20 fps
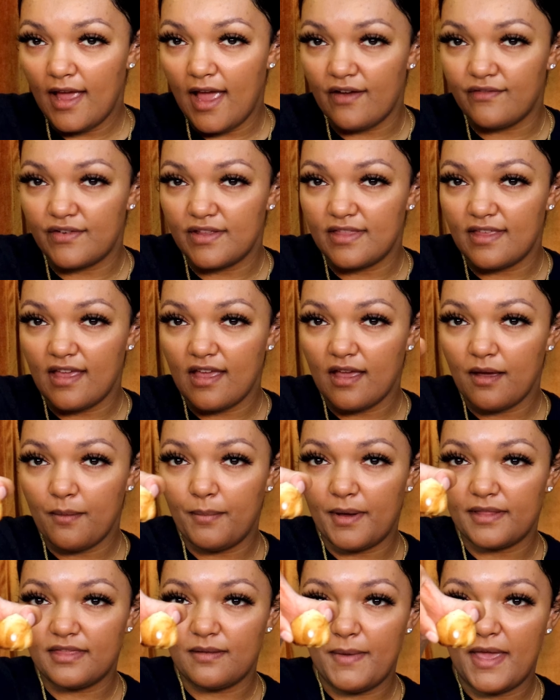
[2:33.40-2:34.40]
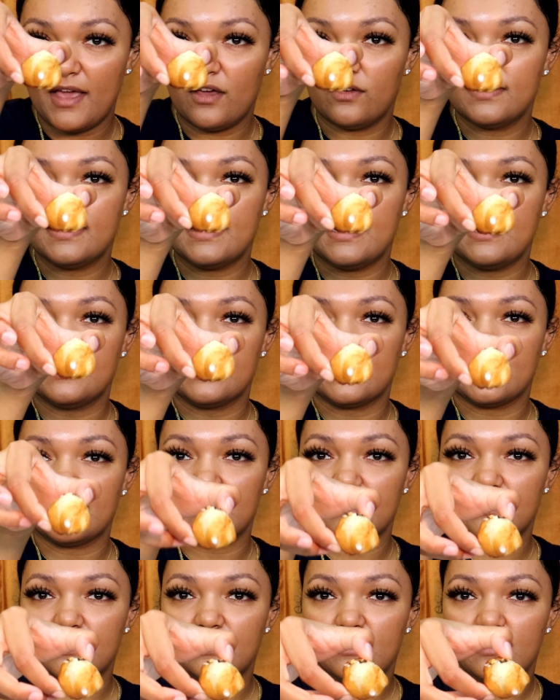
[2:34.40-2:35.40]
Everything but the bagel
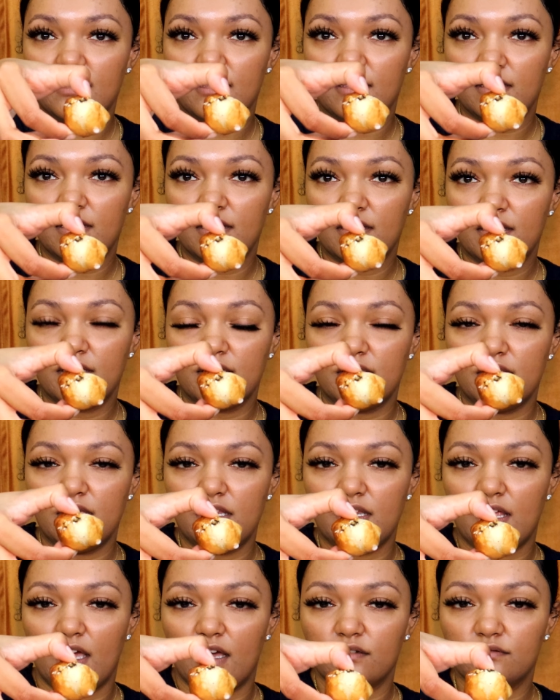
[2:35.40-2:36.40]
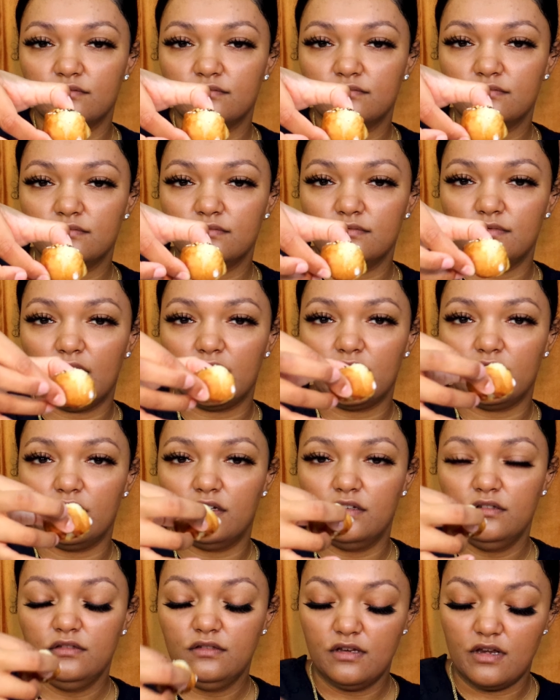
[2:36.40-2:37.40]
season. You know,
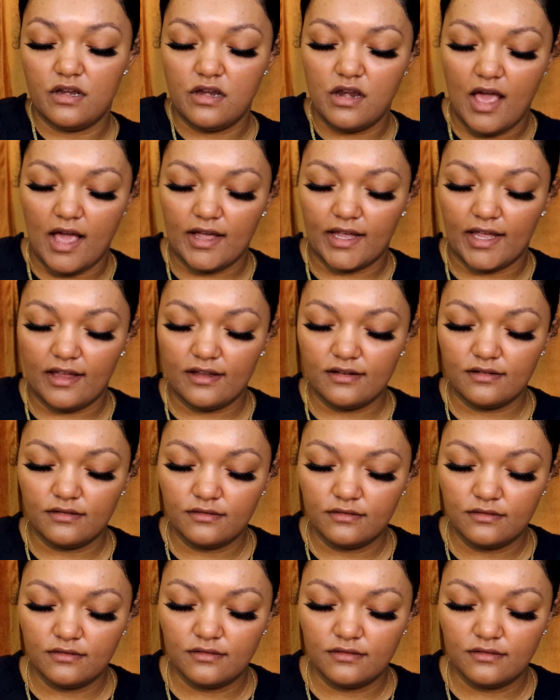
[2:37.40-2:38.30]
little nugget.